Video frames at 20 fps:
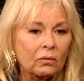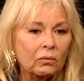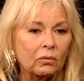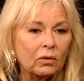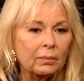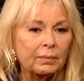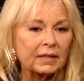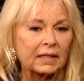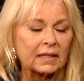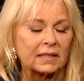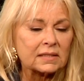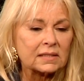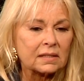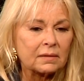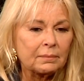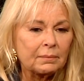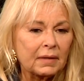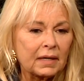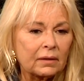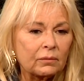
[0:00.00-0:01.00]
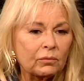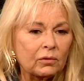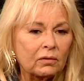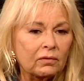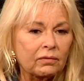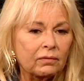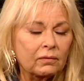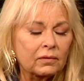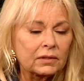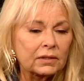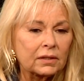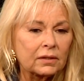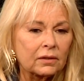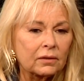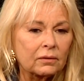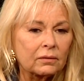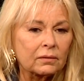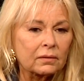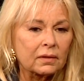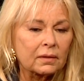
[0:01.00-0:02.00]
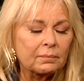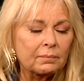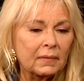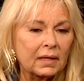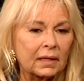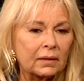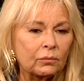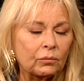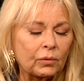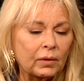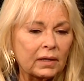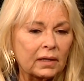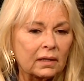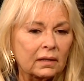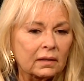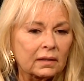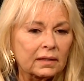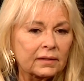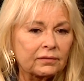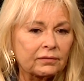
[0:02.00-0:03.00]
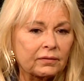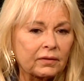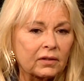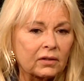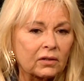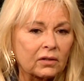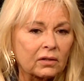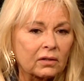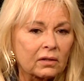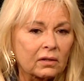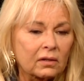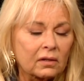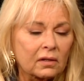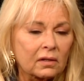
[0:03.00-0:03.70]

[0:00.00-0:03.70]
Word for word: Well, because the men will, you know, the men will, if they're